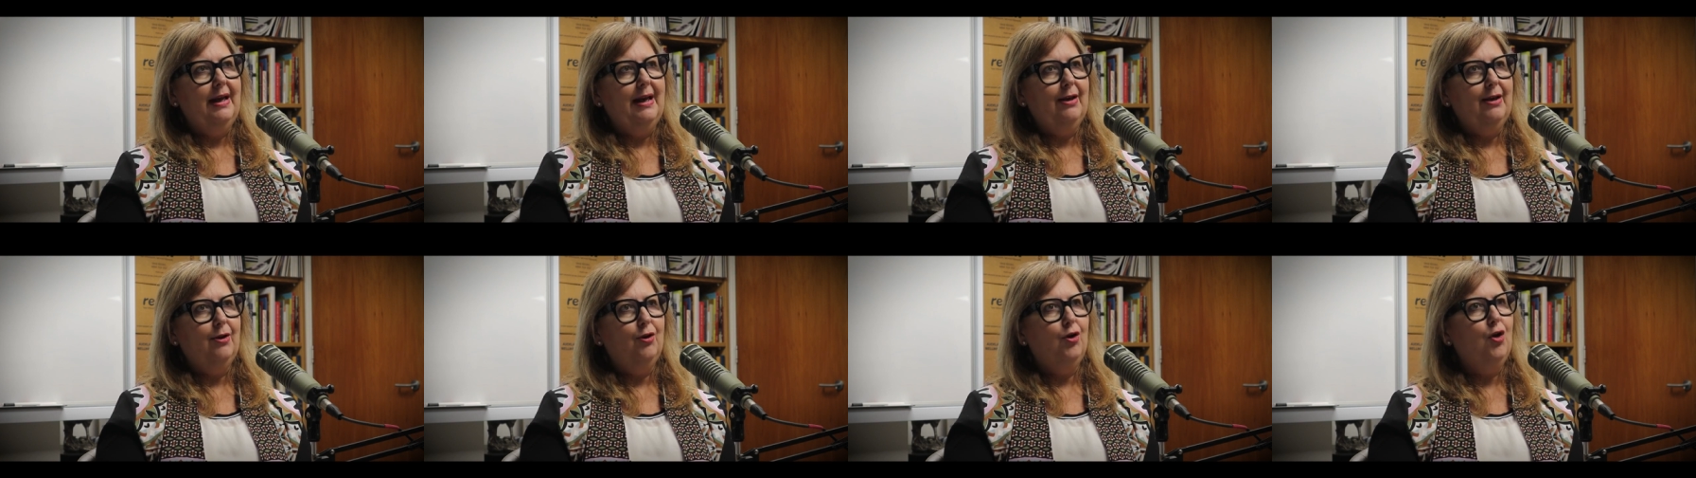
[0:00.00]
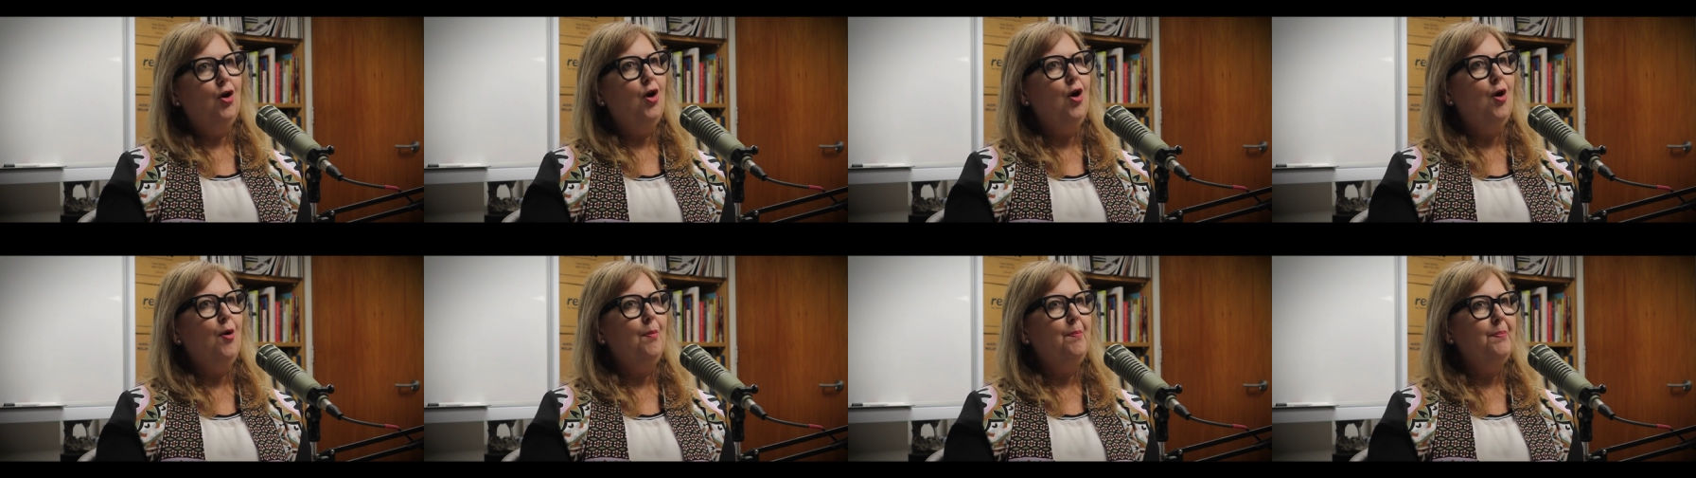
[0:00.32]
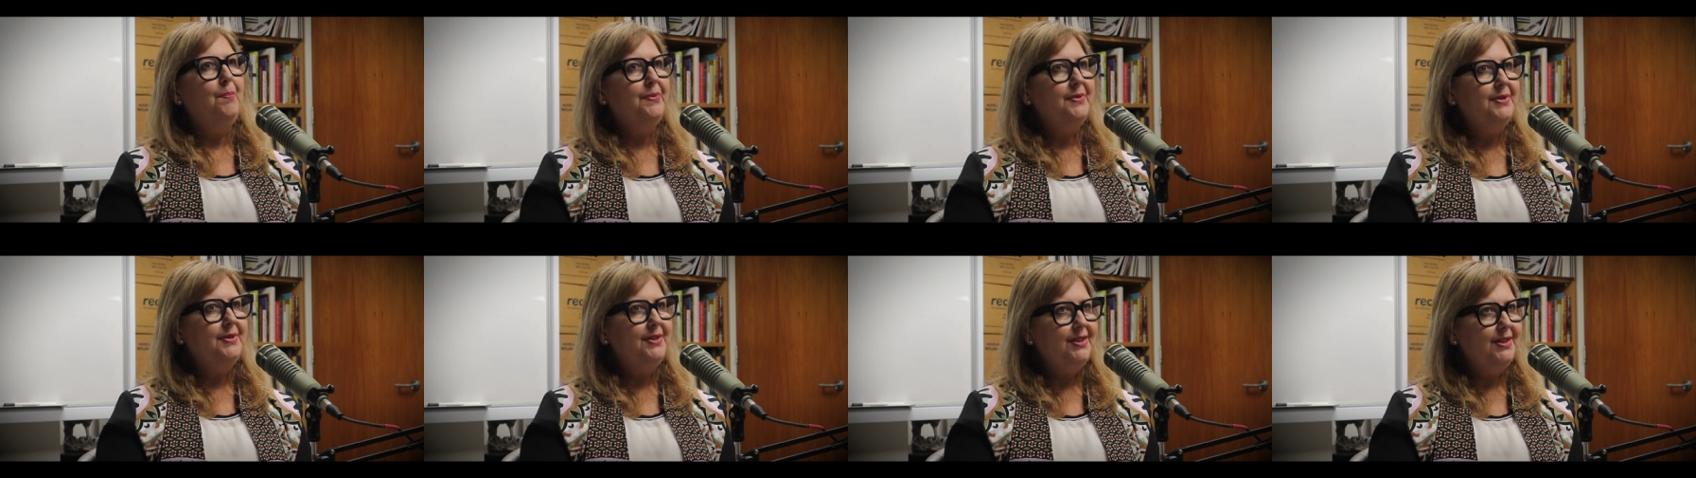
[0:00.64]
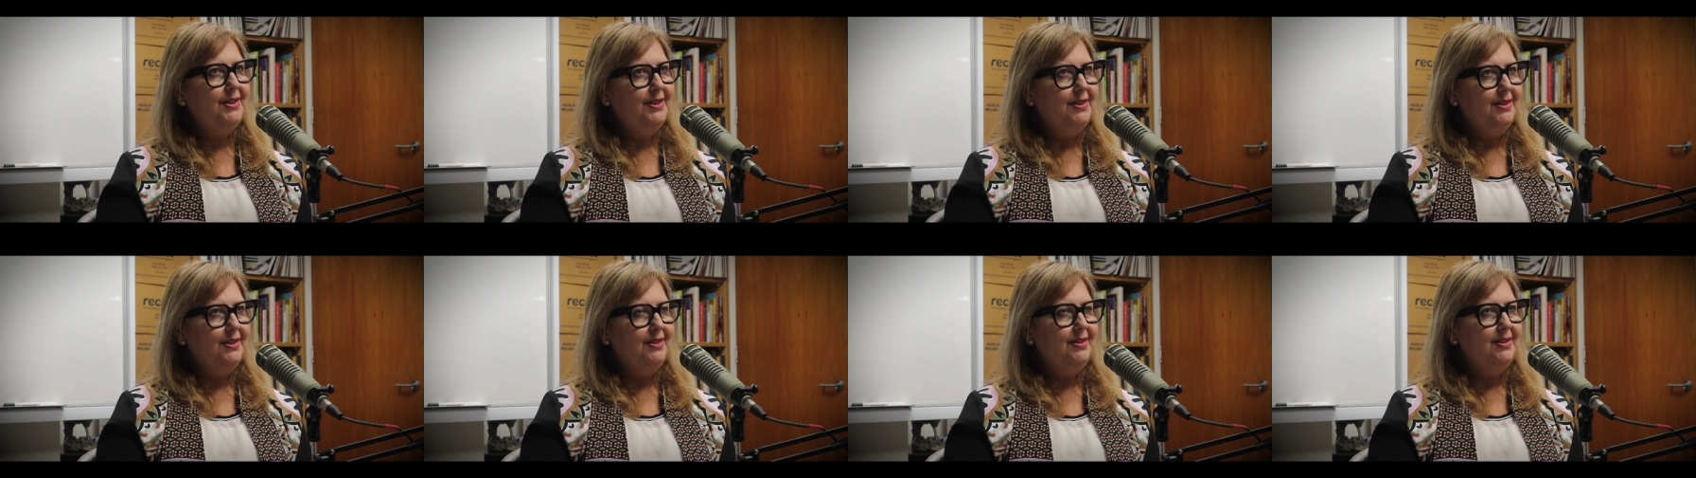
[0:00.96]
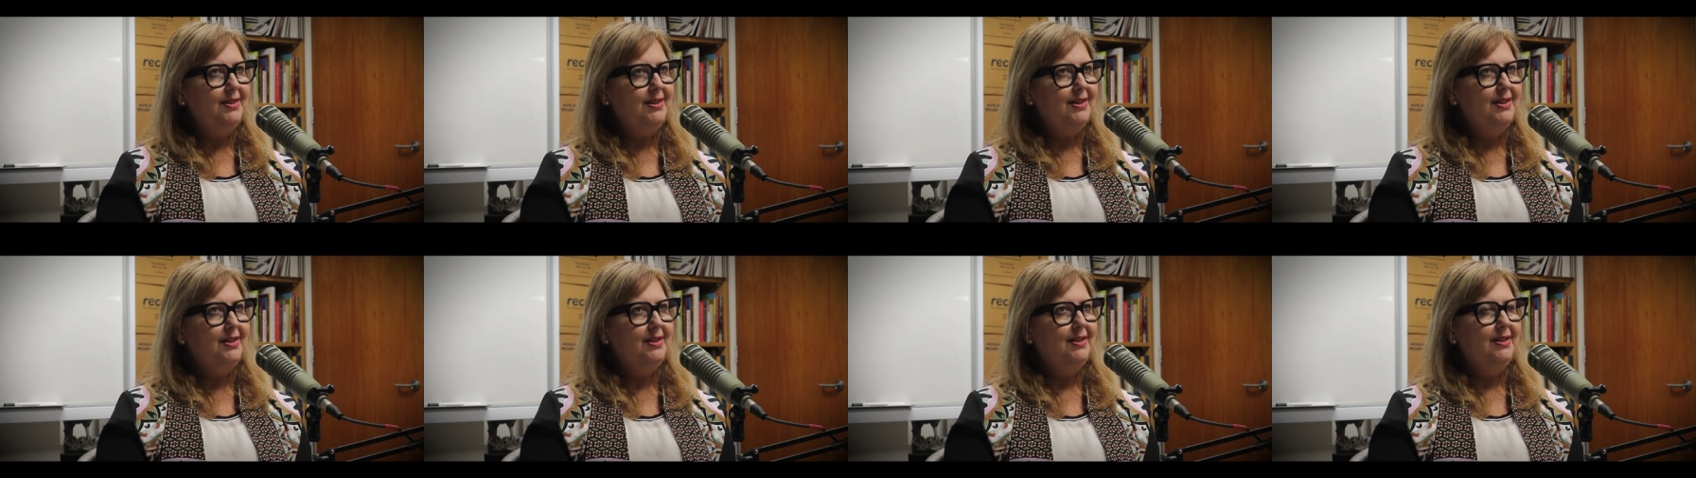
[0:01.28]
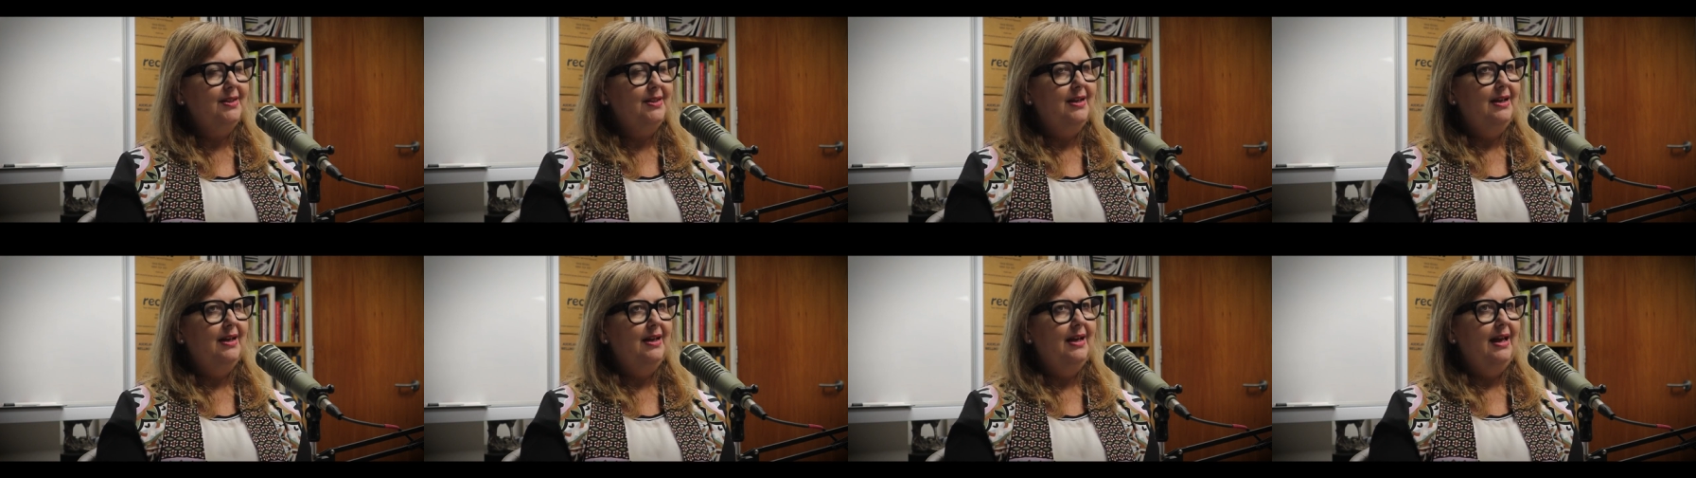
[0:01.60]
a competent